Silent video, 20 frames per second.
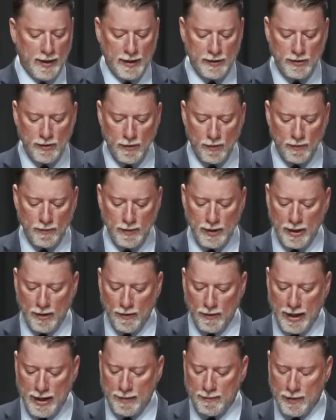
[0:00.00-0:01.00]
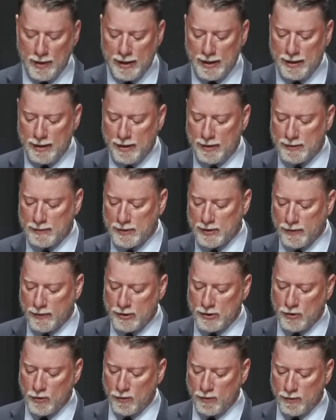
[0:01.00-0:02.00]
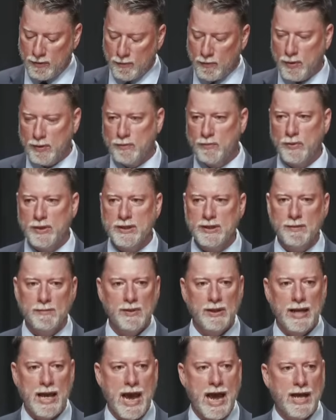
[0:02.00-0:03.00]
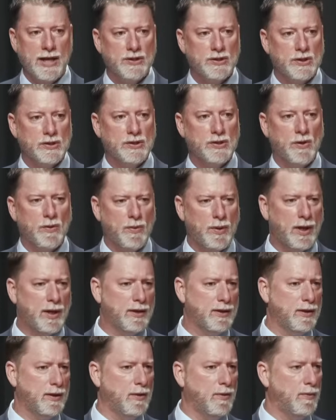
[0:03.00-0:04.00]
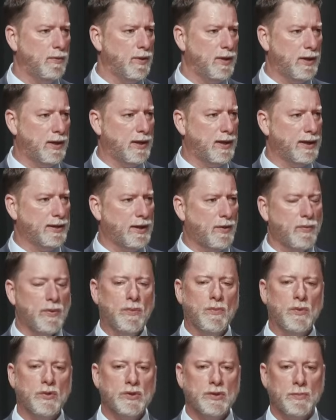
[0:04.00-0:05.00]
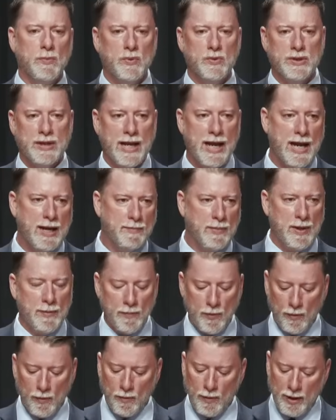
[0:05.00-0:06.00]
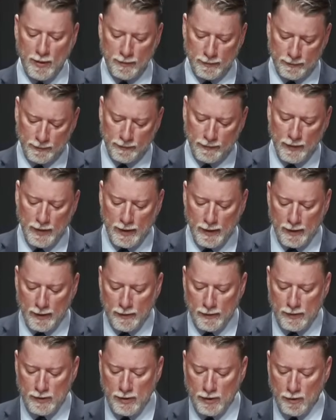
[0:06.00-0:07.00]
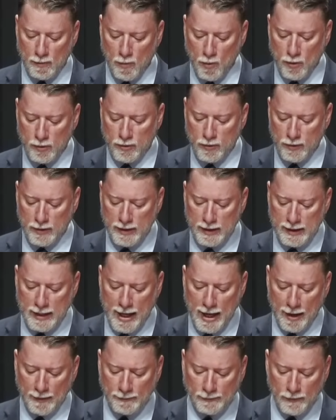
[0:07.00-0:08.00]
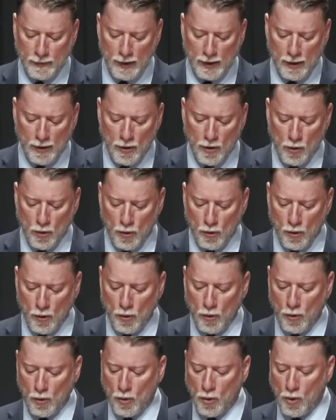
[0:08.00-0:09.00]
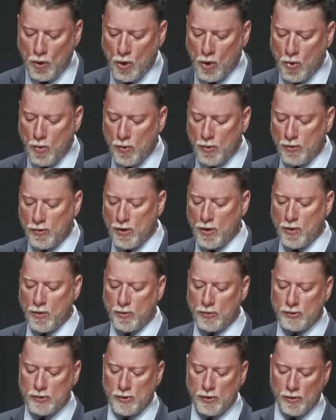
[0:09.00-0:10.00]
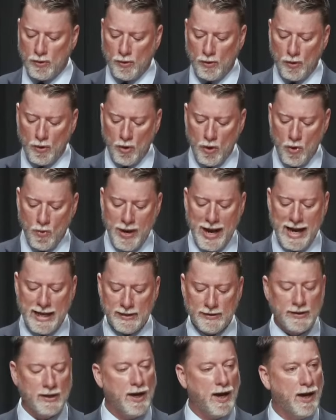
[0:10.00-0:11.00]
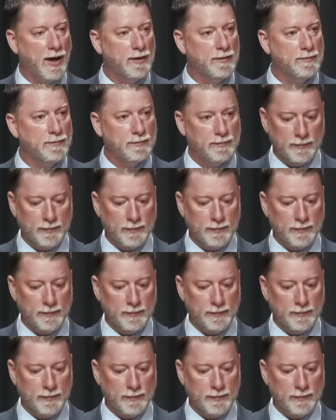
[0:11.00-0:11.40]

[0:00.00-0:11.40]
And so, you know, anybody, especially the children, would reasonably ask, so I, you know, uh, I thought we were once supposed to hate people. Well, there's a little more to it than that. Who are those who hates God?